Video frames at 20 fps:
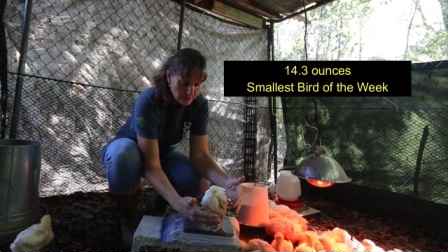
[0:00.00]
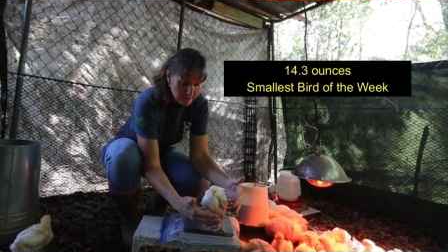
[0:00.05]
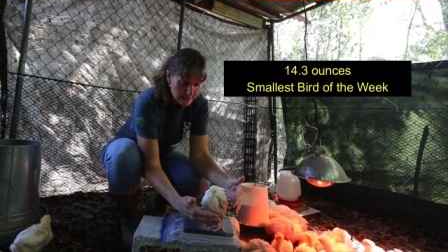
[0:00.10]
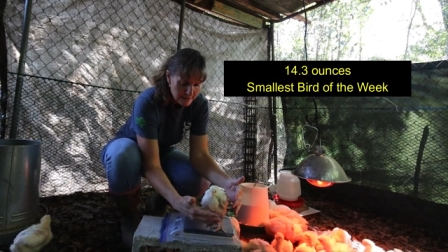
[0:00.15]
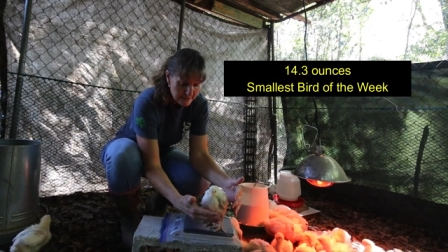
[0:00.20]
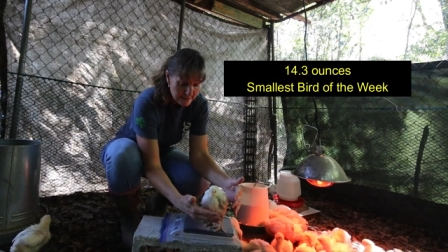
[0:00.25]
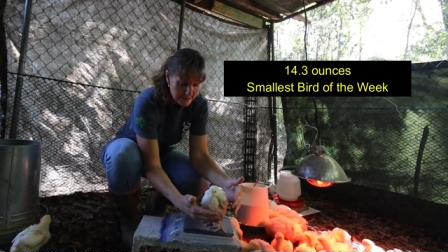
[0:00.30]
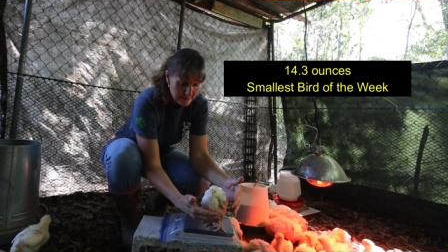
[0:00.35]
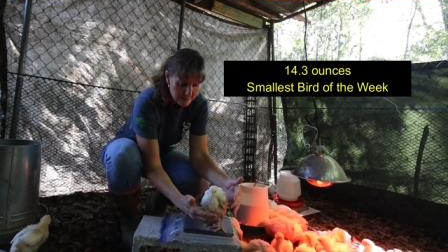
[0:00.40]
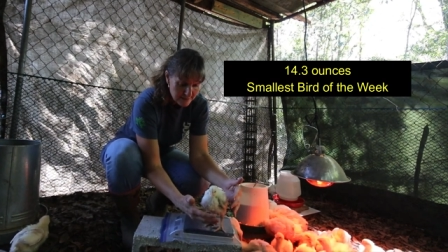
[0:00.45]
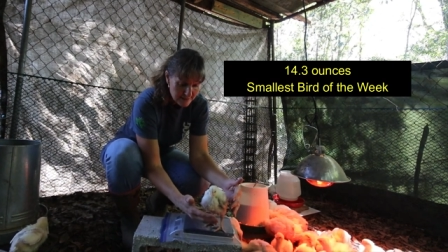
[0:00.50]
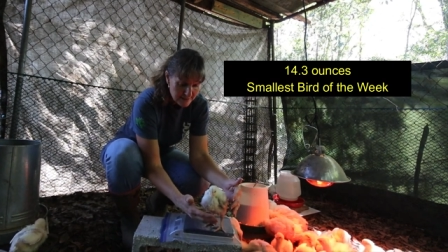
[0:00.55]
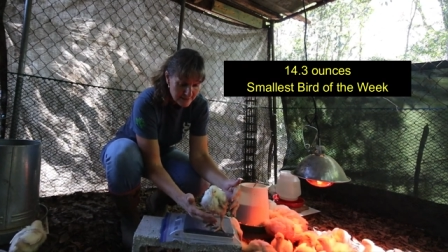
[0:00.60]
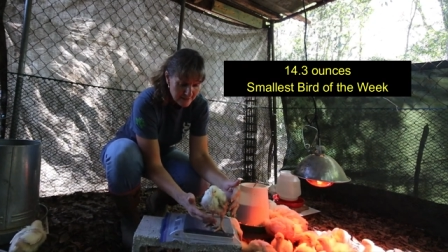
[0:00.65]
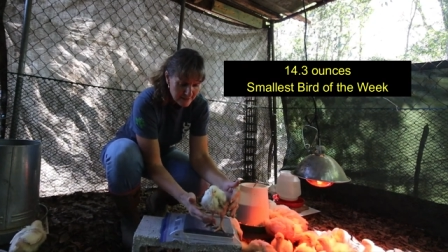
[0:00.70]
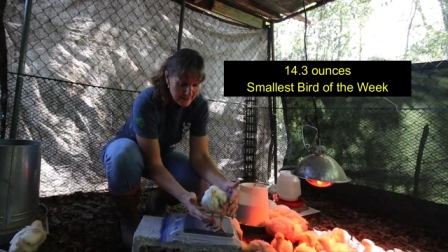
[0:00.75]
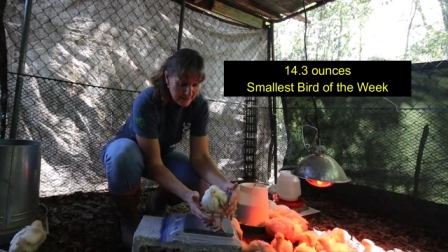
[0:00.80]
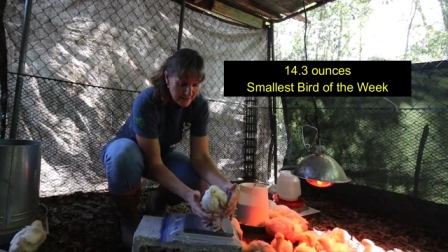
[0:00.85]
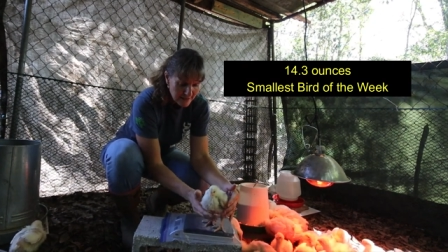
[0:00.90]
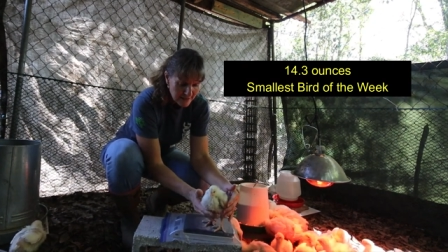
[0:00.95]

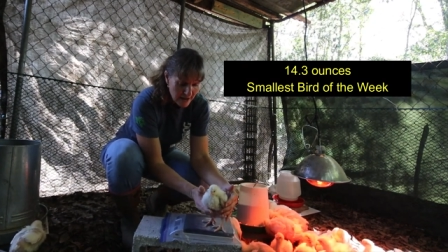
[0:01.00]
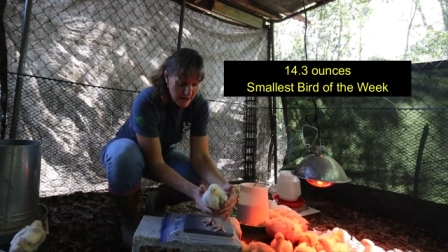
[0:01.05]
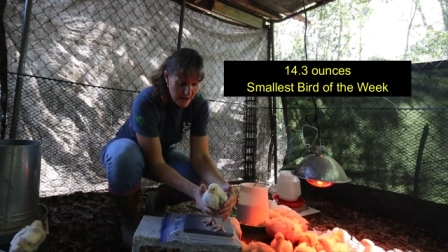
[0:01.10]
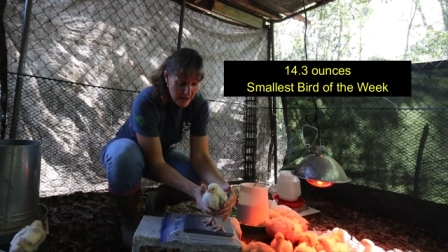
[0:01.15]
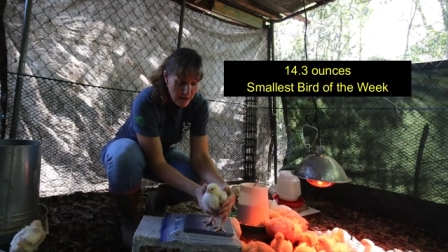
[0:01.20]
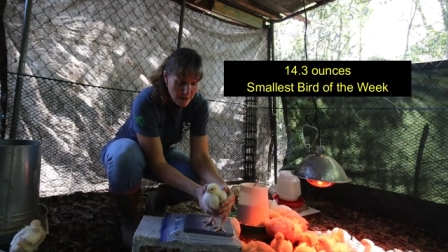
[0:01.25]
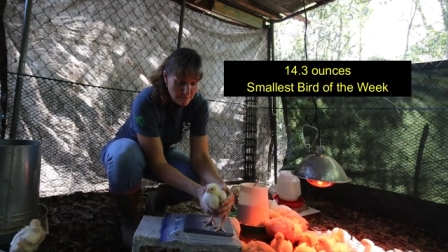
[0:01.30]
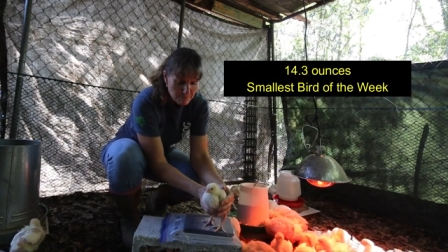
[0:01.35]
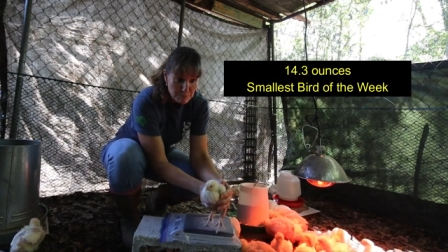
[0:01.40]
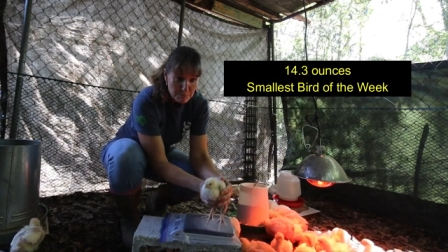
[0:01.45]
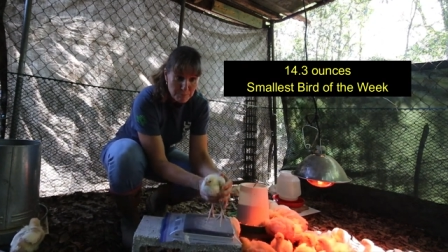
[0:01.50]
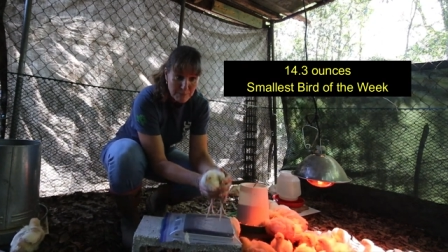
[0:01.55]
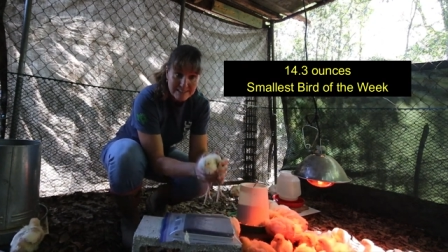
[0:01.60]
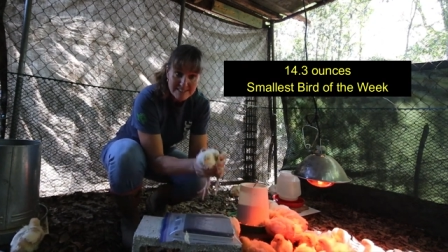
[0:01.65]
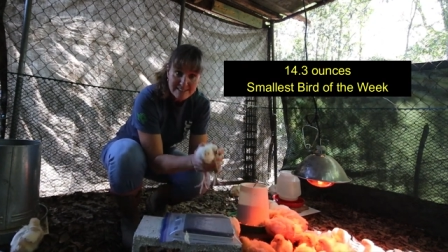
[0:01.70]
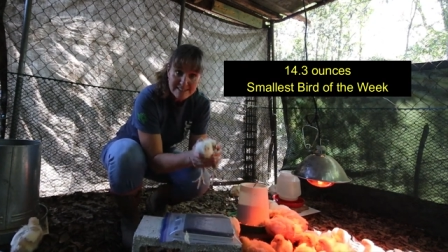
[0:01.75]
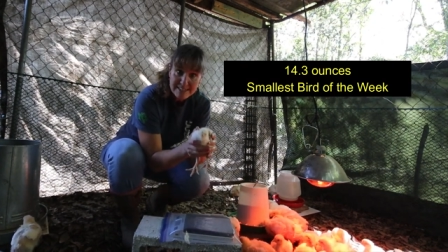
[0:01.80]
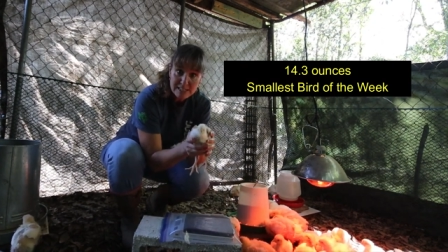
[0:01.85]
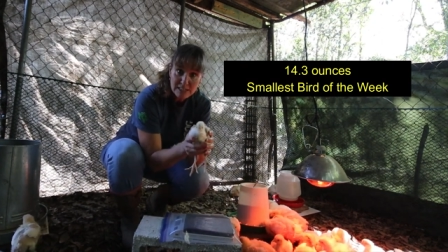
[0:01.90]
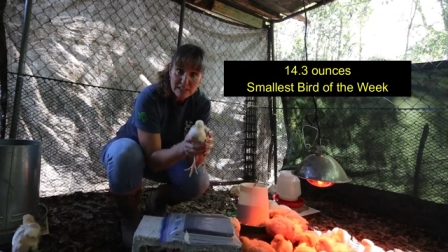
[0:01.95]
ounces um,
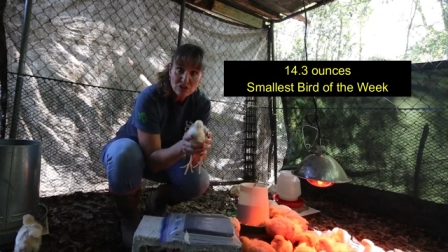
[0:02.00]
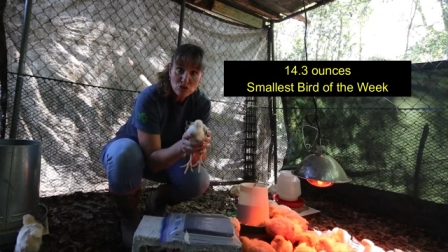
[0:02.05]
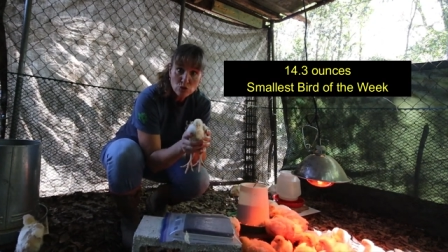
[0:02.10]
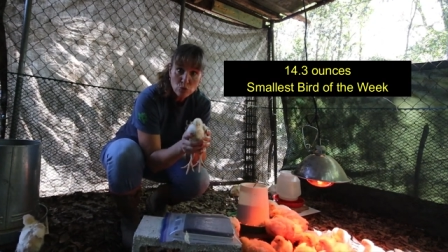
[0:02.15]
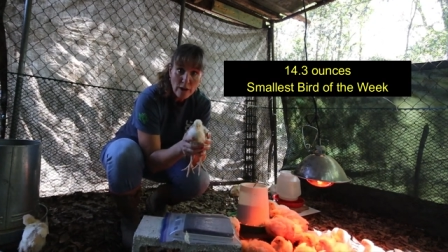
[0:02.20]
but still